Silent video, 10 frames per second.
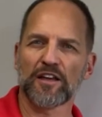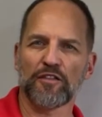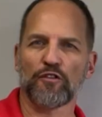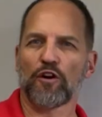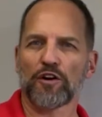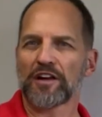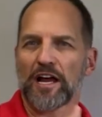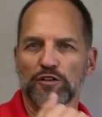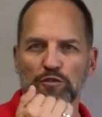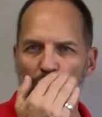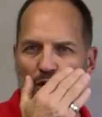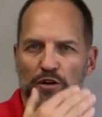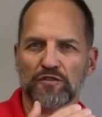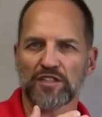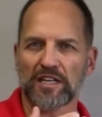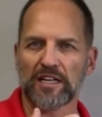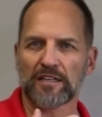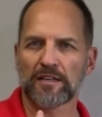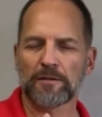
there are natural curves in it.